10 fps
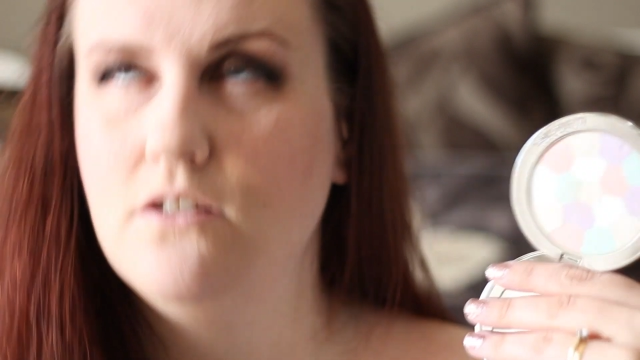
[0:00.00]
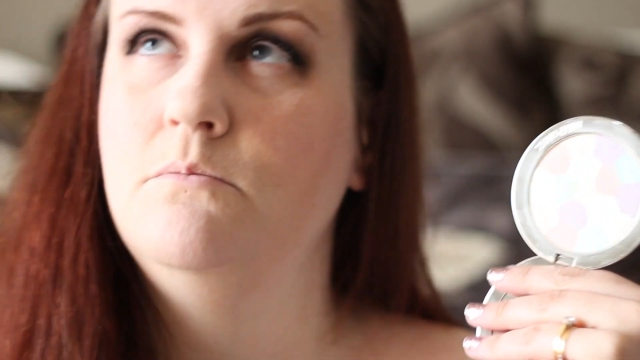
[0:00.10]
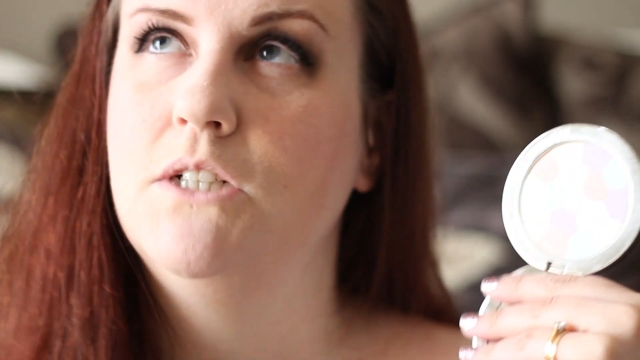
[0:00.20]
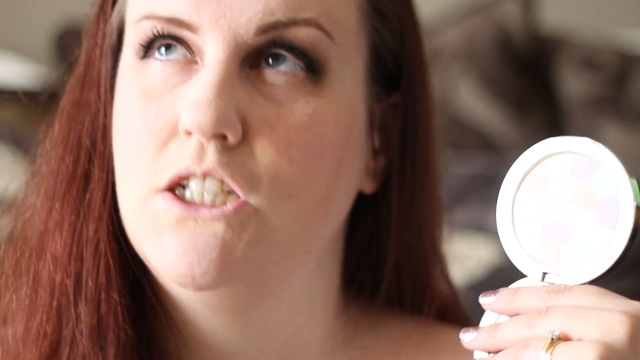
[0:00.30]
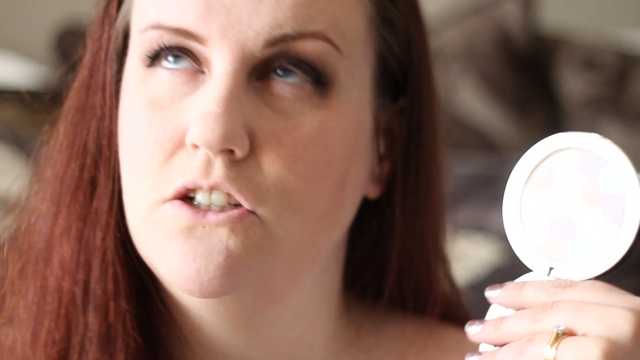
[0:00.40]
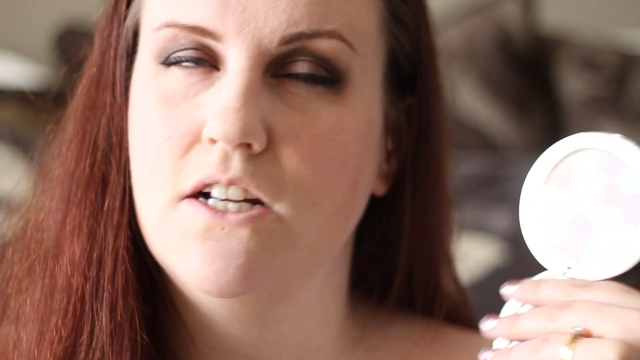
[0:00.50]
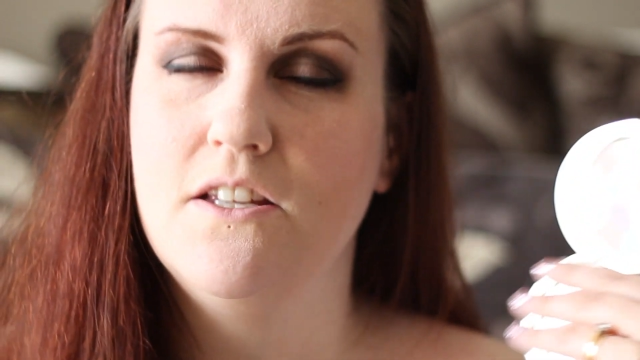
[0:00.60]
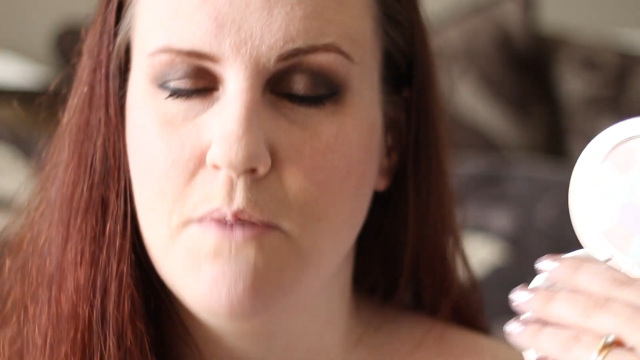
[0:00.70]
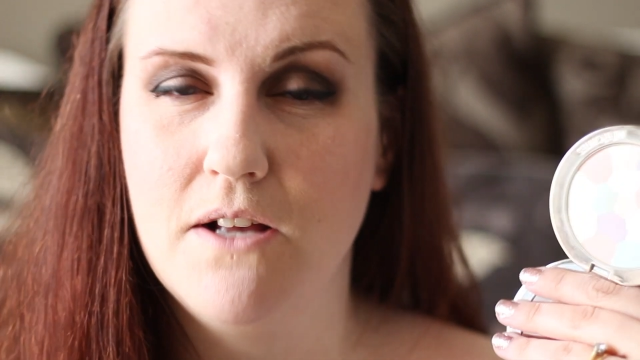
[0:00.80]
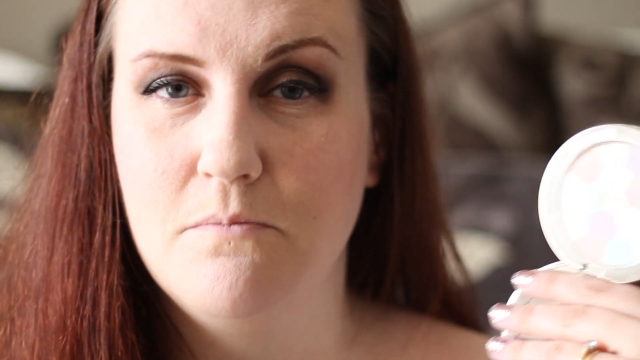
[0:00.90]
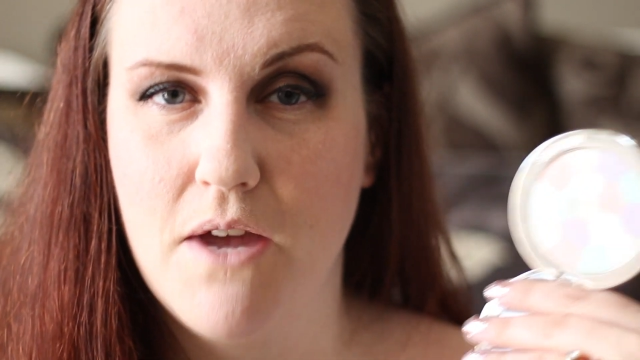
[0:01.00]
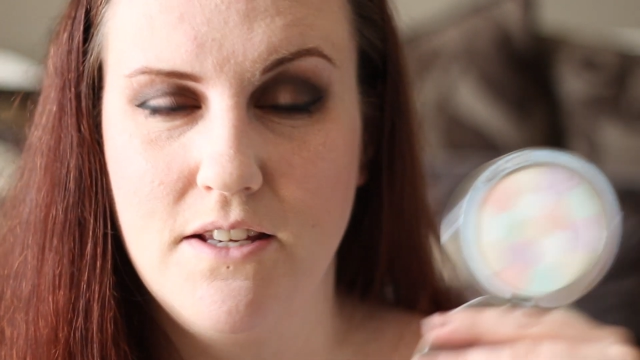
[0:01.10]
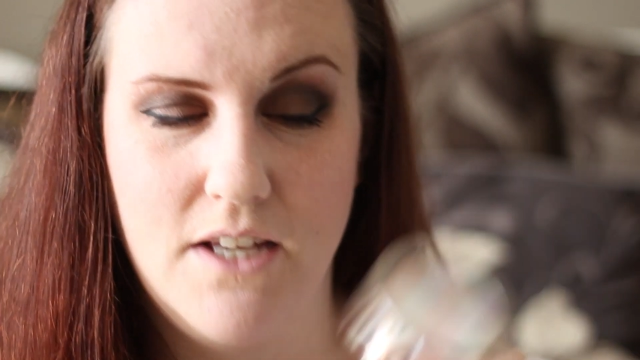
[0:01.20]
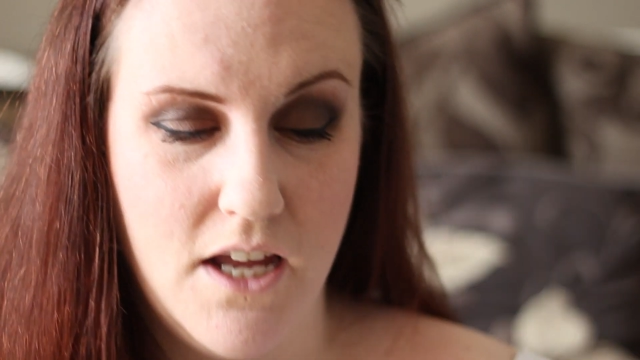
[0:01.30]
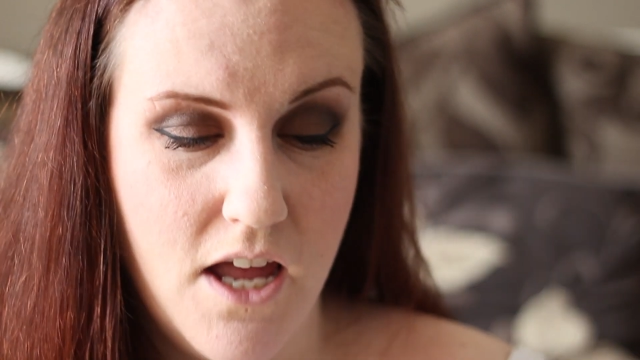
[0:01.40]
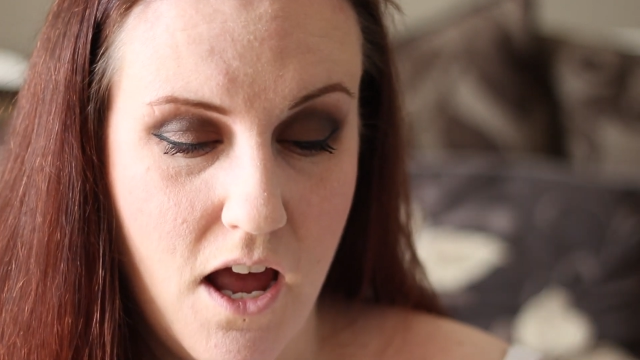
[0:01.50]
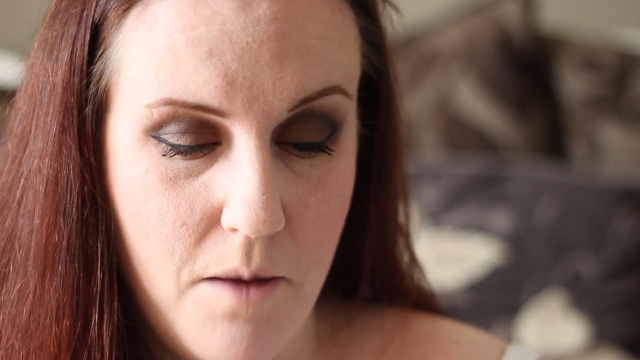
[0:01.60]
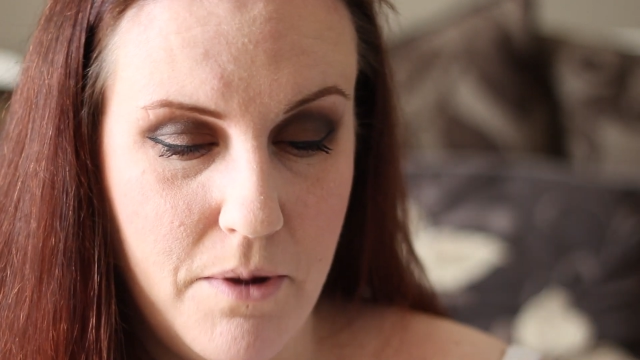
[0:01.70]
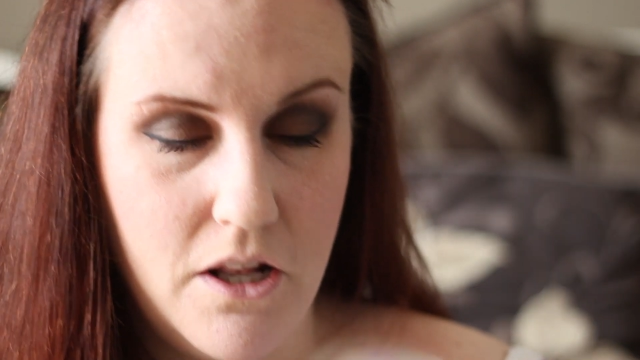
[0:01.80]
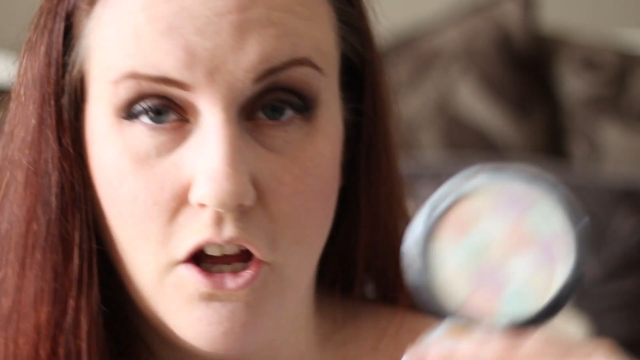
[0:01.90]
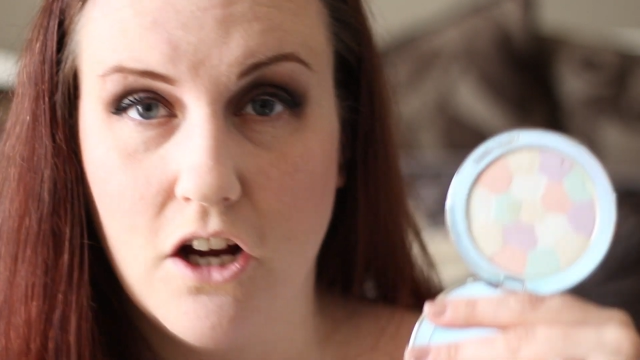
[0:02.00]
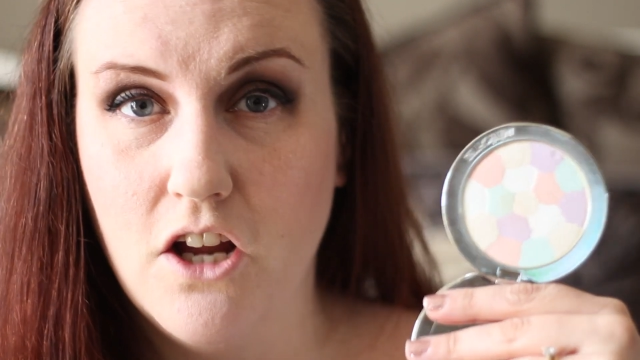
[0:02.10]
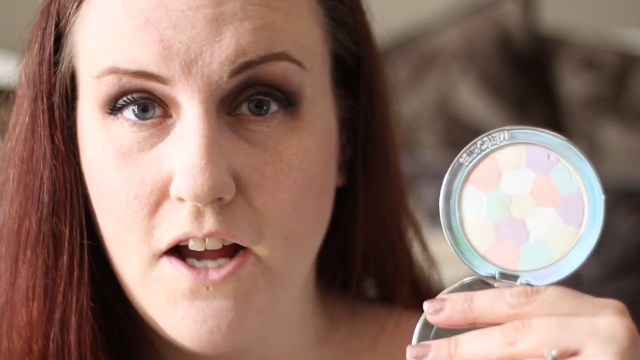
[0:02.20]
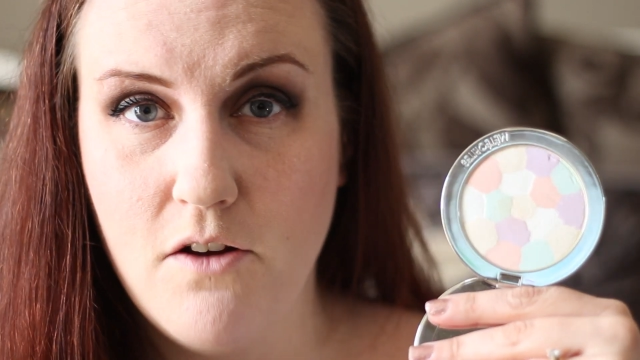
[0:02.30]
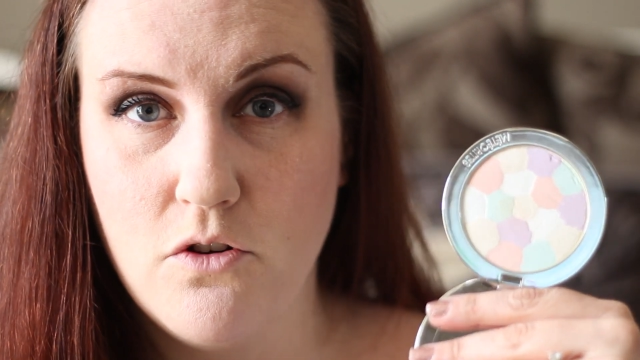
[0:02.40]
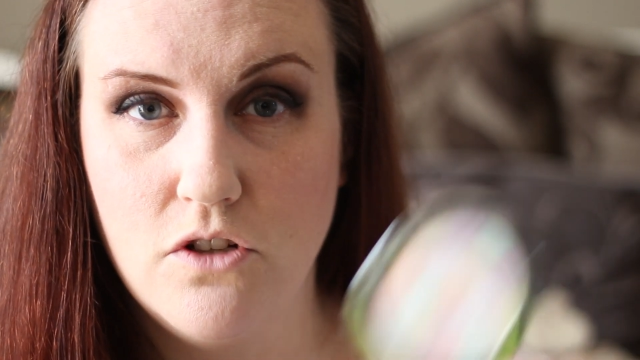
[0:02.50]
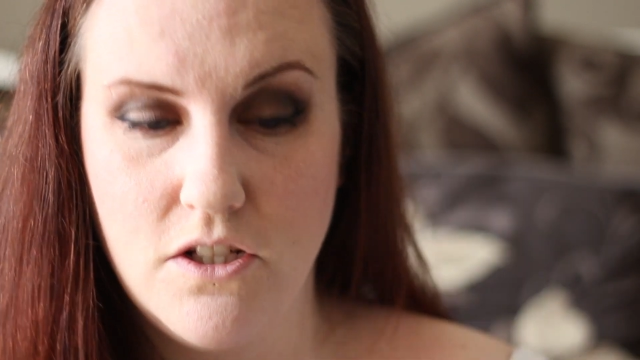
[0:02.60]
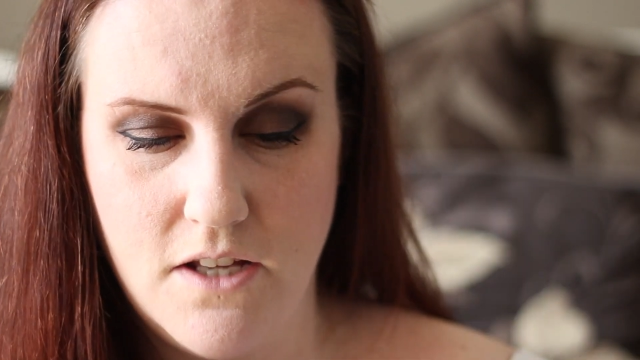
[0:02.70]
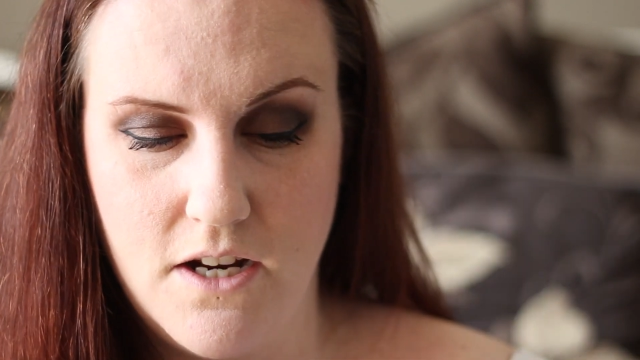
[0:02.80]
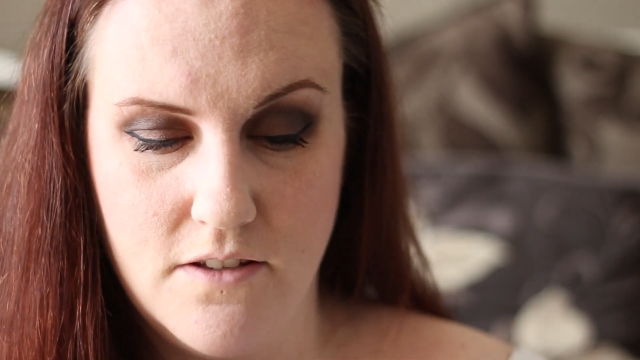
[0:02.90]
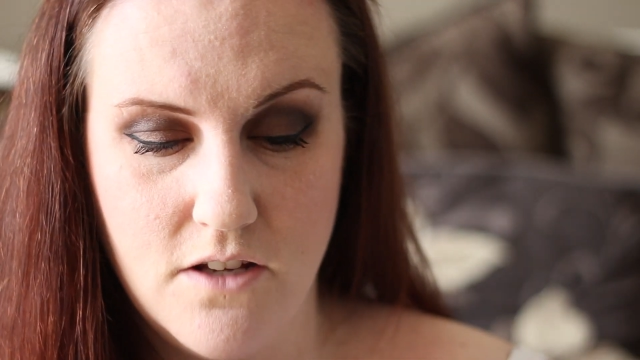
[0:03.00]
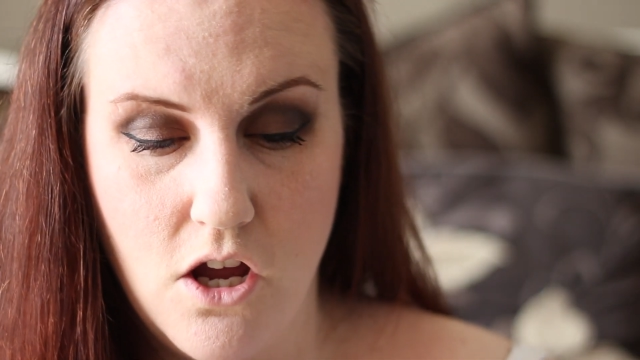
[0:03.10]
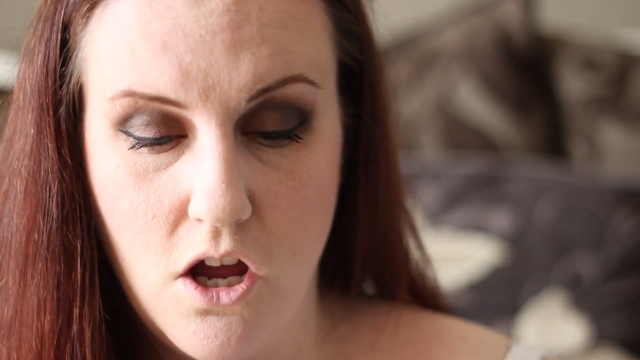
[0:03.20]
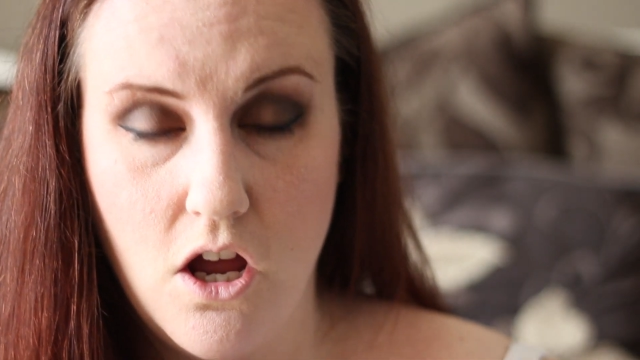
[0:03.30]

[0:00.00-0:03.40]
Oh my god, it smells amazing. But look, look how gorgeous that is.